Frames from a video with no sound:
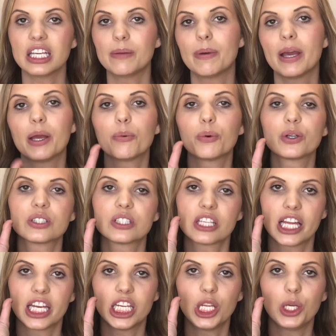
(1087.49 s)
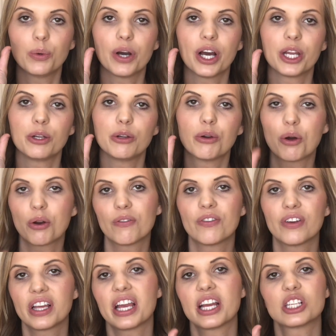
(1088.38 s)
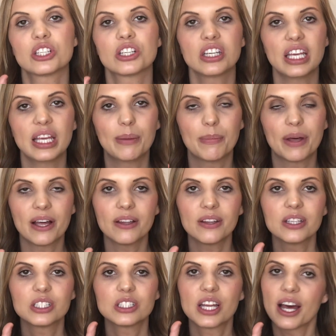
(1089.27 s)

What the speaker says: eBay will send you a notification email